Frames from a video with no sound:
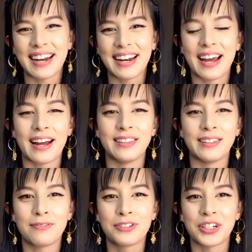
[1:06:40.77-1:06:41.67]
then again, I
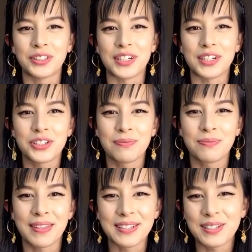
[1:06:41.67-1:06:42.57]
love Chinglish
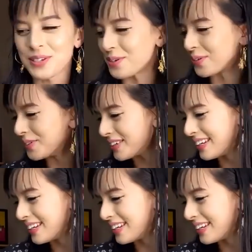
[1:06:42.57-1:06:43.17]
things too.